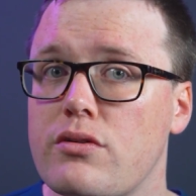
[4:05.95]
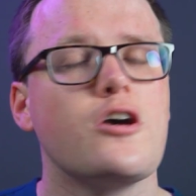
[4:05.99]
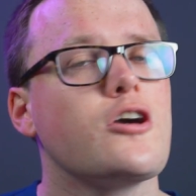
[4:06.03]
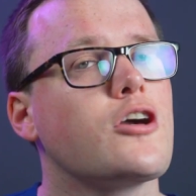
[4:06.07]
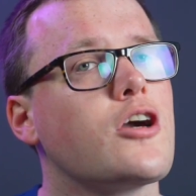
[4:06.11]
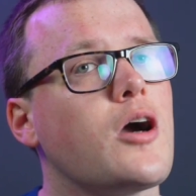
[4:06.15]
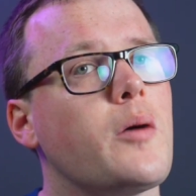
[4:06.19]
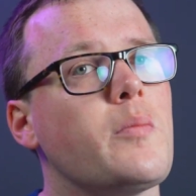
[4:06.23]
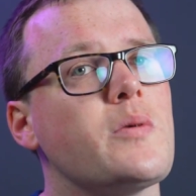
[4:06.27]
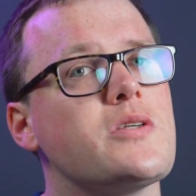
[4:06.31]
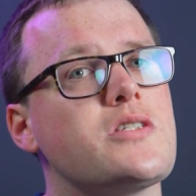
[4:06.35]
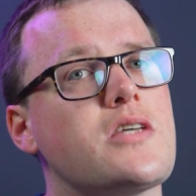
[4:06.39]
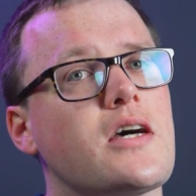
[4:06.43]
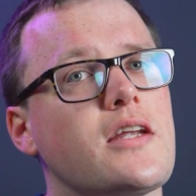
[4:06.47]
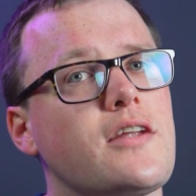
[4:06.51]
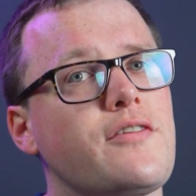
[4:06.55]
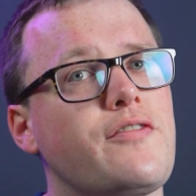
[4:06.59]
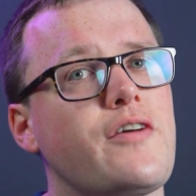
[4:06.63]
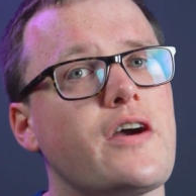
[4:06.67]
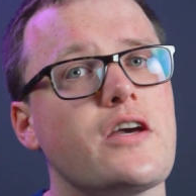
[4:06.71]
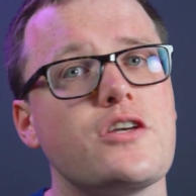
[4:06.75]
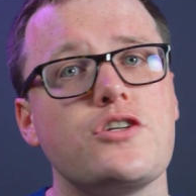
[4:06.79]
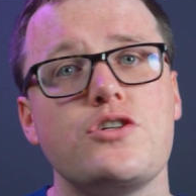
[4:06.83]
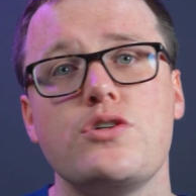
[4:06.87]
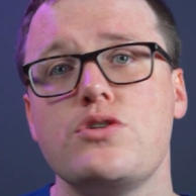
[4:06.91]
Common side
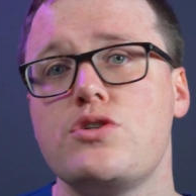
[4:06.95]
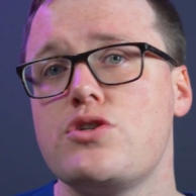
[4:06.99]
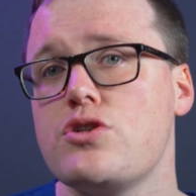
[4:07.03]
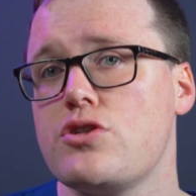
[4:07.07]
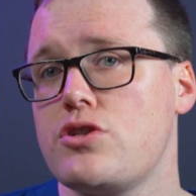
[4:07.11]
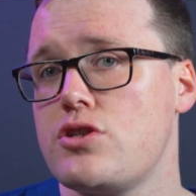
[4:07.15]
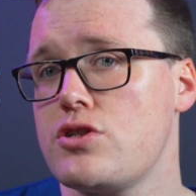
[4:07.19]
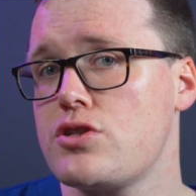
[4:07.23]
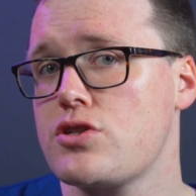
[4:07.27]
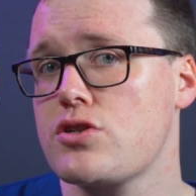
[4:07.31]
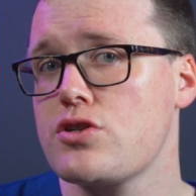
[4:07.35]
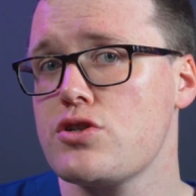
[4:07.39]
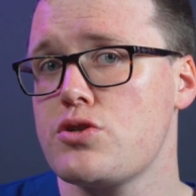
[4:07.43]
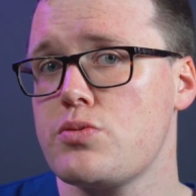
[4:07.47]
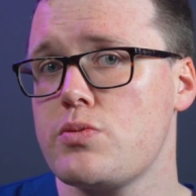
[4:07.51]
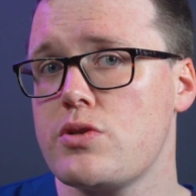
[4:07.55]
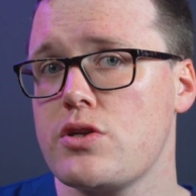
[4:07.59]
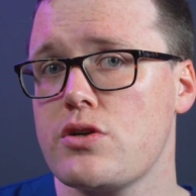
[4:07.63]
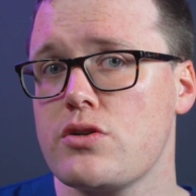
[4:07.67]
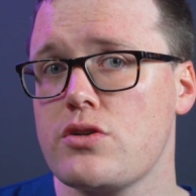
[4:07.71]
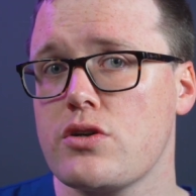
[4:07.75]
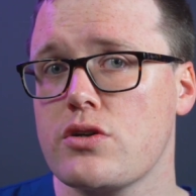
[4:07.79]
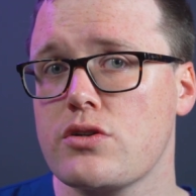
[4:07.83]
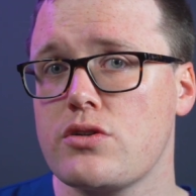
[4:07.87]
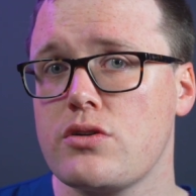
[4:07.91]
effects you should discuss with
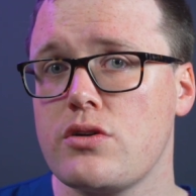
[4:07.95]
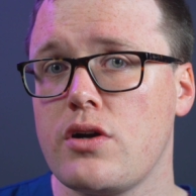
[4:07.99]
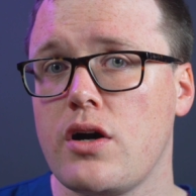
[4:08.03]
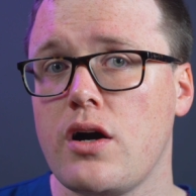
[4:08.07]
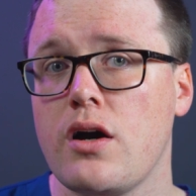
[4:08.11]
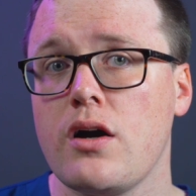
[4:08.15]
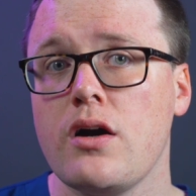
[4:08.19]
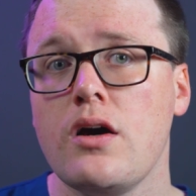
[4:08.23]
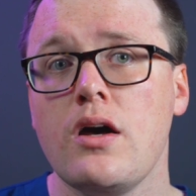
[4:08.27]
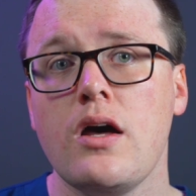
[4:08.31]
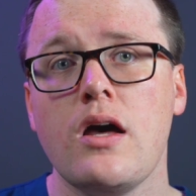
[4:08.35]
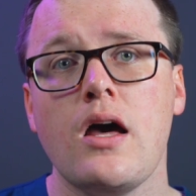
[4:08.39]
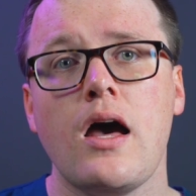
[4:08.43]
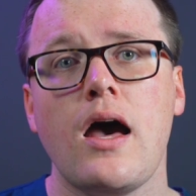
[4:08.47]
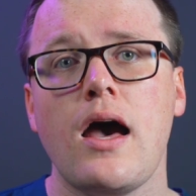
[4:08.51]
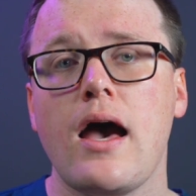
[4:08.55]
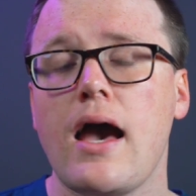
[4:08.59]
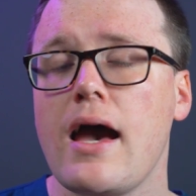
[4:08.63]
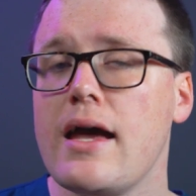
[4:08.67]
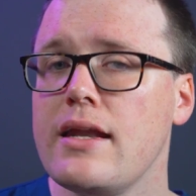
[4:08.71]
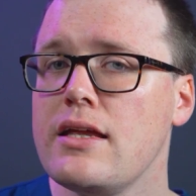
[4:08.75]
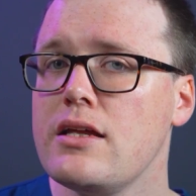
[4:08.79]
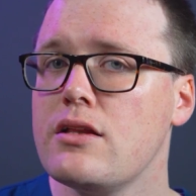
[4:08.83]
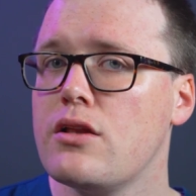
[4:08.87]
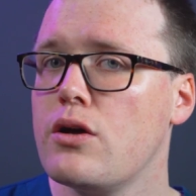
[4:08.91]
your doctor are
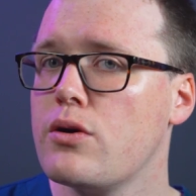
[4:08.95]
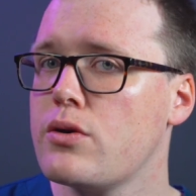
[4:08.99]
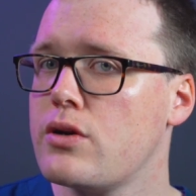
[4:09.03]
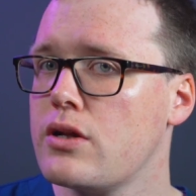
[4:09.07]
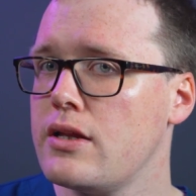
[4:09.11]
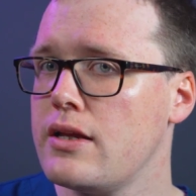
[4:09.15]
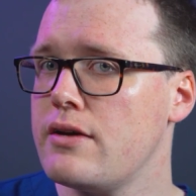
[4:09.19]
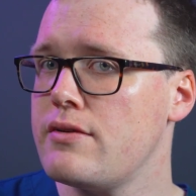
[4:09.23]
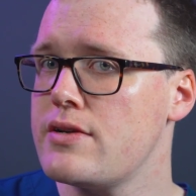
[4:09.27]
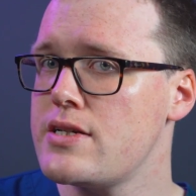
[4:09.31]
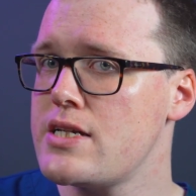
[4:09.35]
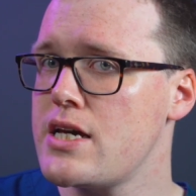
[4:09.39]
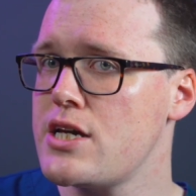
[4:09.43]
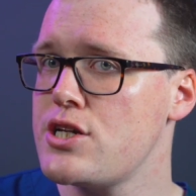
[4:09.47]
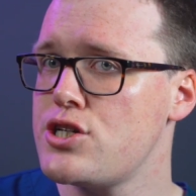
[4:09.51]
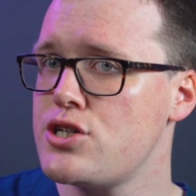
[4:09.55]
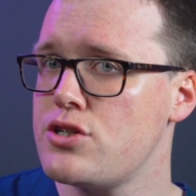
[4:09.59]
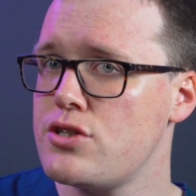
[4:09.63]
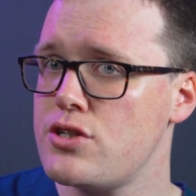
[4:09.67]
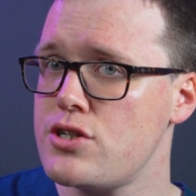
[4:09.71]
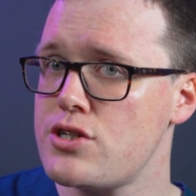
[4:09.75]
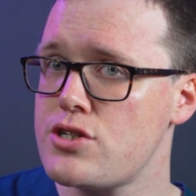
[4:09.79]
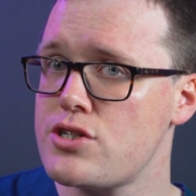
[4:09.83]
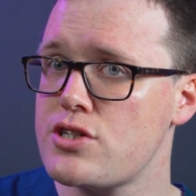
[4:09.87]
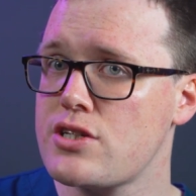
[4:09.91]
any local irritation
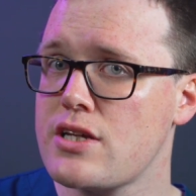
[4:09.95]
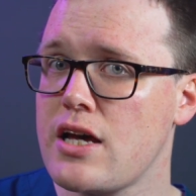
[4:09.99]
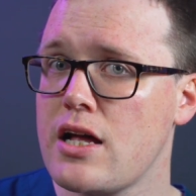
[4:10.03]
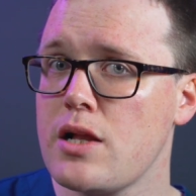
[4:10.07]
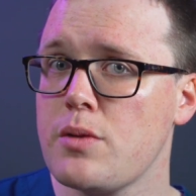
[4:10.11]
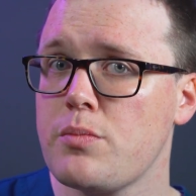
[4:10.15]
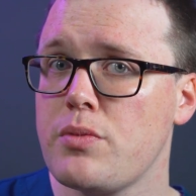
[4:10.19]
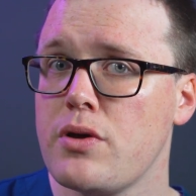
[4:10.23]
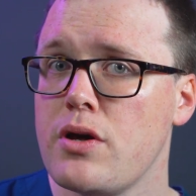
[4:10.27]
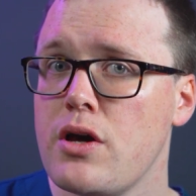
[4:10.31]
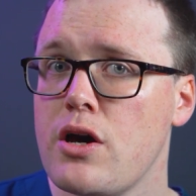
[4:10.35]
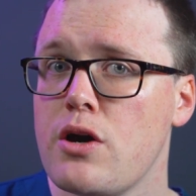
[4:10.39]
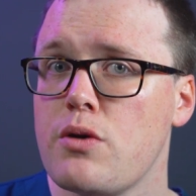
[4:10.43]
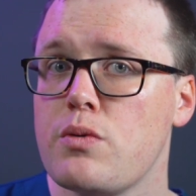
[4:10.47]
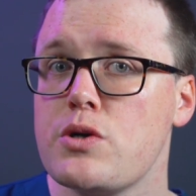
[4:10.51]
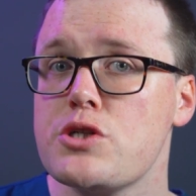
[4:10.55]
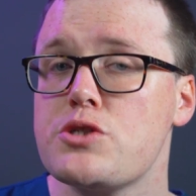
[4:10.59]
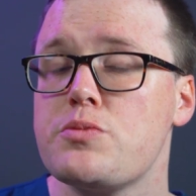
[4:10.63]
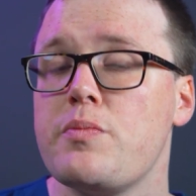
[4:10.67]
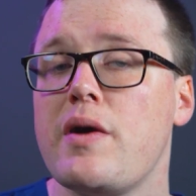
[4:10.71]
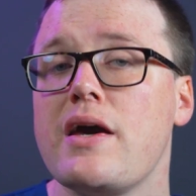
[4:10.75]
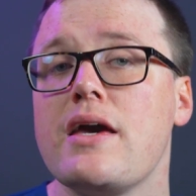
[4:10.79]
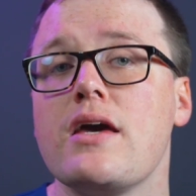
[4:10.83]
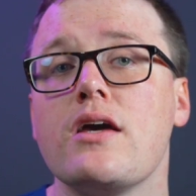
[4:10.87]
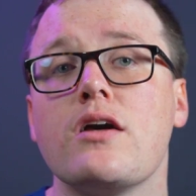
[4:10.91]
to your scalp,
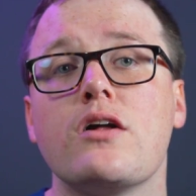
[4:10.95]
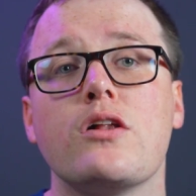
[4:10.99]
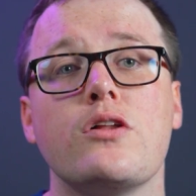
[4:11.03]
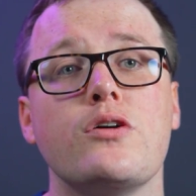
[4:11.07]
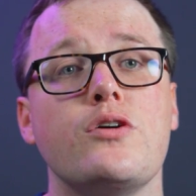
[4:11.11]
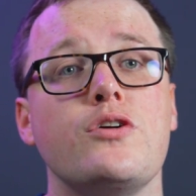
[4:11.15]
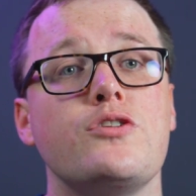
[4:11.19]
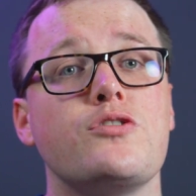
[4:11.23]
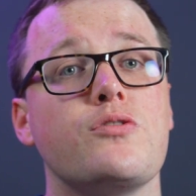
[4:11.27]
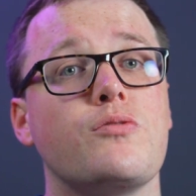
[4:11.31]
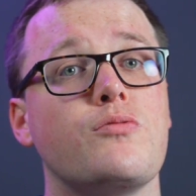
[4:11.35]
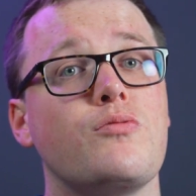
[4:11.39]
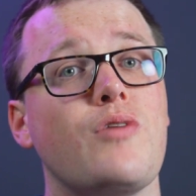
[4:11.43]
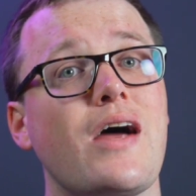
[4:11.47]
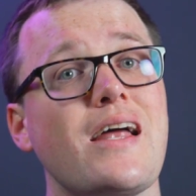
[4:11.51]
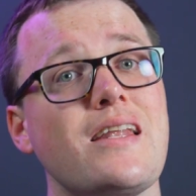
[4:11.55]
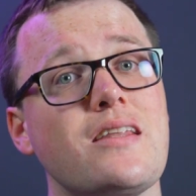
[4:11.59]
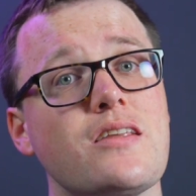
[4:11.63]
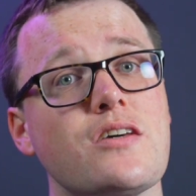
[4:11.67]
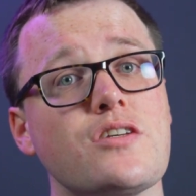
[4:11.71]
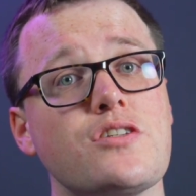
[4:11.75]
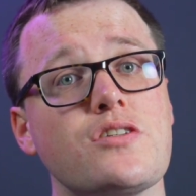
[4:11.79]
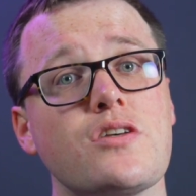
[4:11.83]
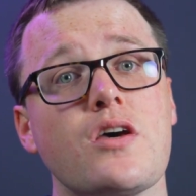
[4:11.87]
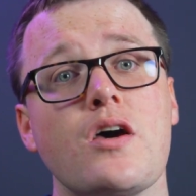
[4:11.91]
which may include
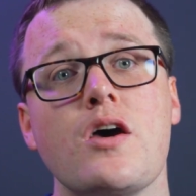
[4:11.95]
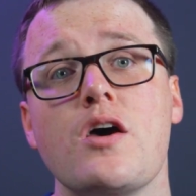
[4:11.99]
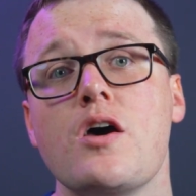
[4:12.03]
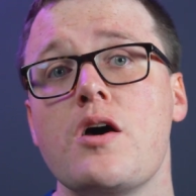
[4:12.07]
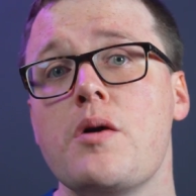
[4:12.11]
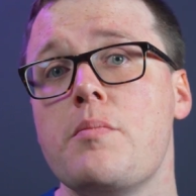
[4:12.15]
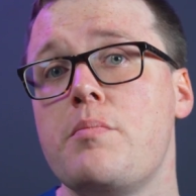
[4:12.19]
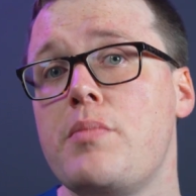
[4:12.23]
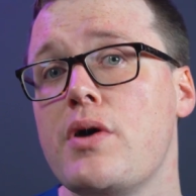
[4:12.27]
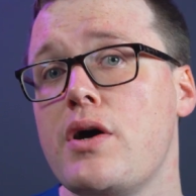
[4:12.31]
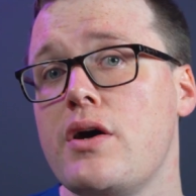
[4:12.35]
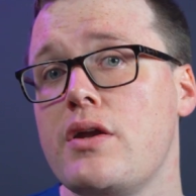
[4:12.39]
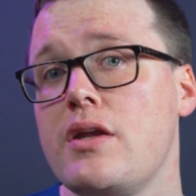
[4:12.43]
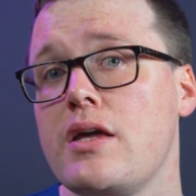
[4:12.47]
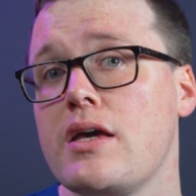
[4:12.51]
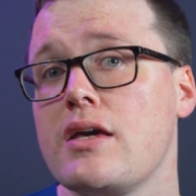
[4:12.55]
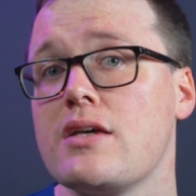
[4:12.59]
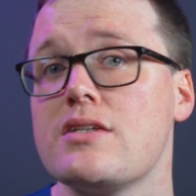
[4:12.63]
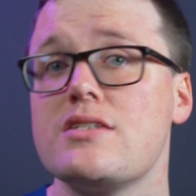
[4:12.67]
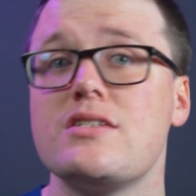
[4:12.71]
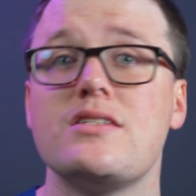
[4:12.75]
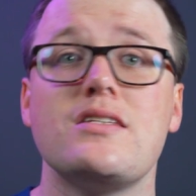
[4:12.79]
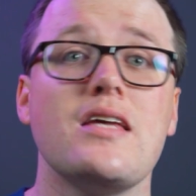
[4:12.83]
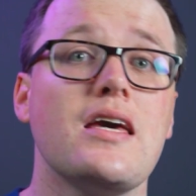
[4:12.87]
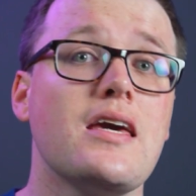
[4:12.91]
redness, burning,
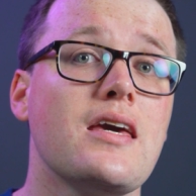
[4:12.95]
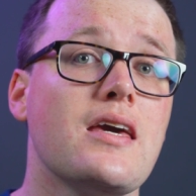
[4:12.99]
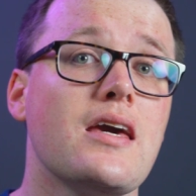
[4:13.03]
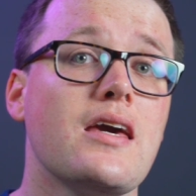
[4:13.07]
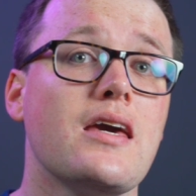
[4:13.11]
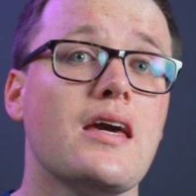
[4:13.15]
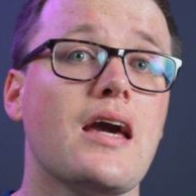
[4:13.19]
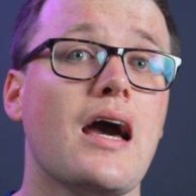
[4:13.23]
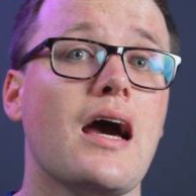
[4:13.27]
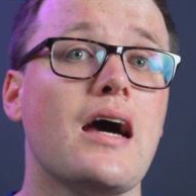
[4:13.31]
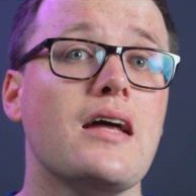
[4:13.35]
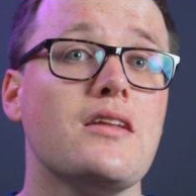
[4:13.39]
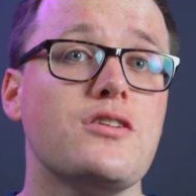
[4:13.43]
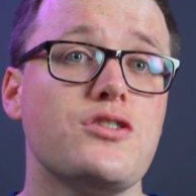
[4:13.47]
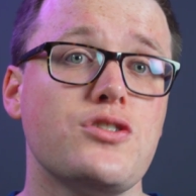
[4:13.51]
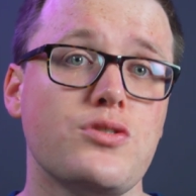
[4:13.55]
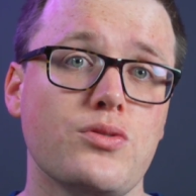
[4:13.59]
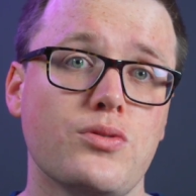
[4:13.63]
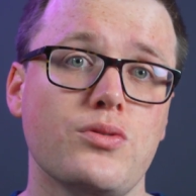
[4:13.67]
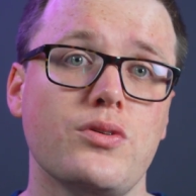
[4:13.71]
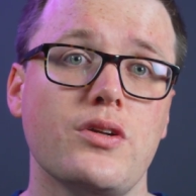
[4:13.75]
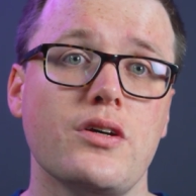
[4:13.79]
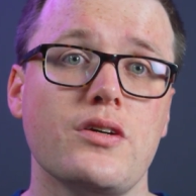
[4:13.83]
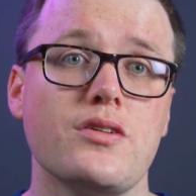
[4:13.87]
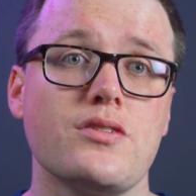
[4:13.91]
stinging, and
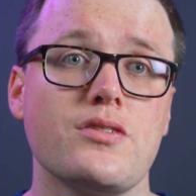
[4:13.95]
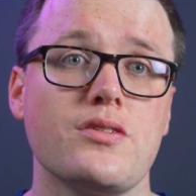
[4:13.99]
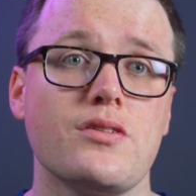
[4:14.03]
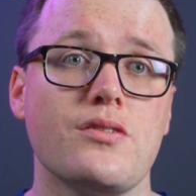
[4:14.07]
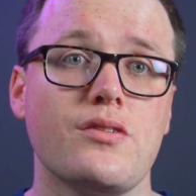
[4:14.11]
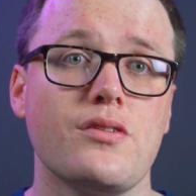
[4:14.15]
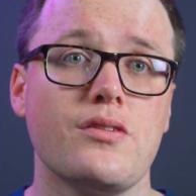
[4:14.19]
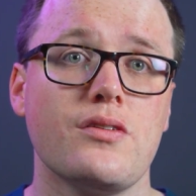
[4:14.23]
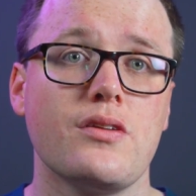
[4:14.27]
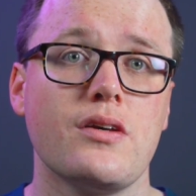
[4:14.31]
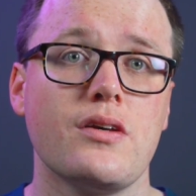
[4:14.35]
soreness.